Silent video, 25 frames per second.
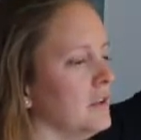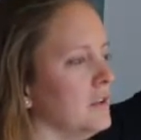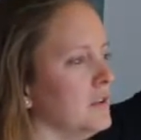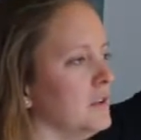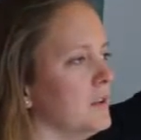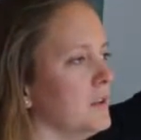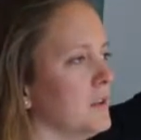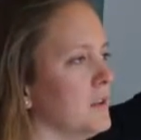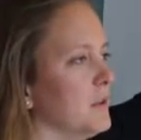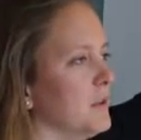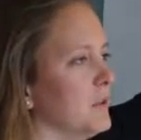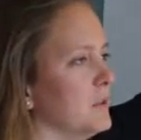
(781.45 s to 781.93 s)

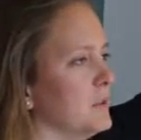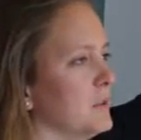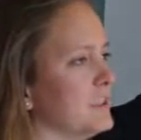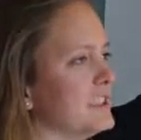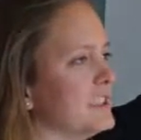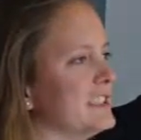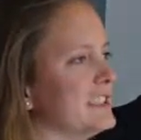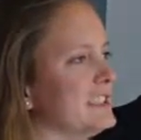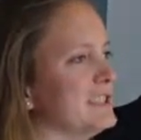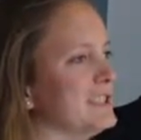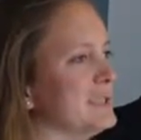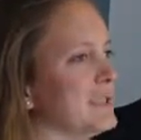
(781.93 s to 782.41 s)
what
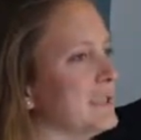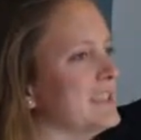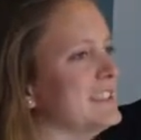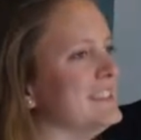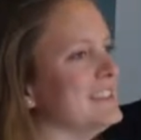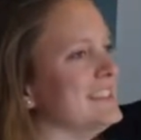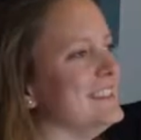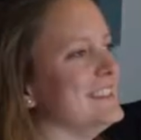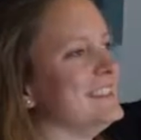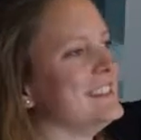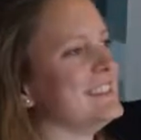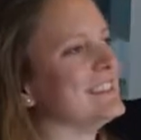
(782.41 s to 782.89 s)
is it called
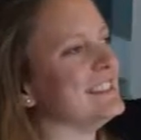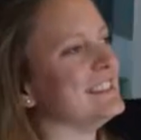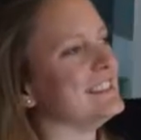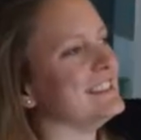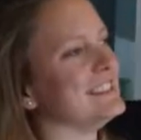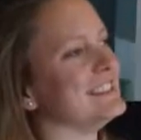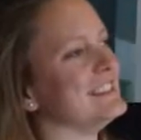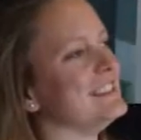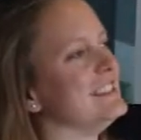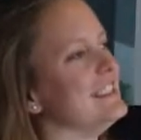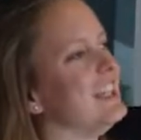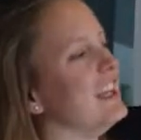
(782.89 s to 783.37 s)
in
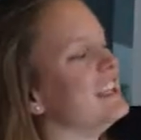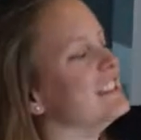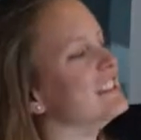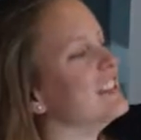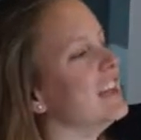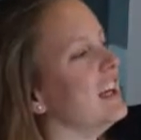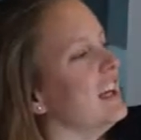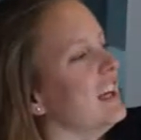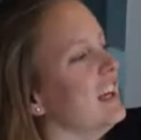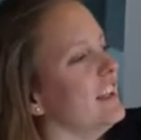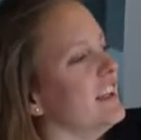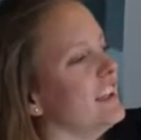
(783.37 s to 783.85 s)
English? Yes,
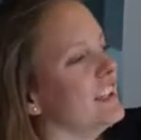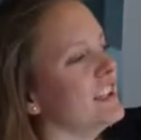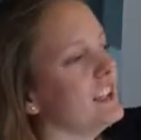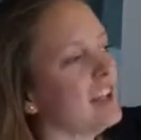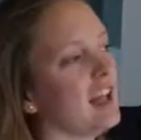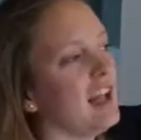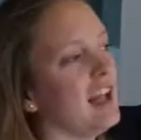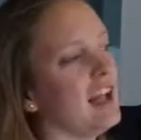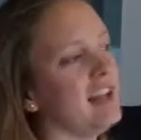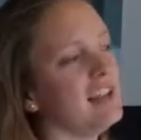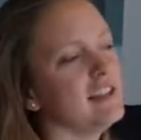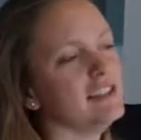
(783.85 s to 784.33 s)
The
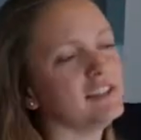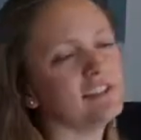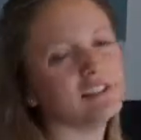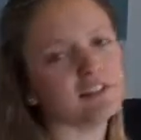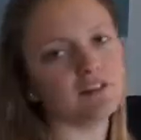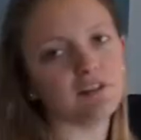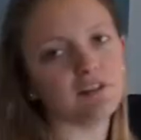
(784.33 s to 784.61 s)
Tales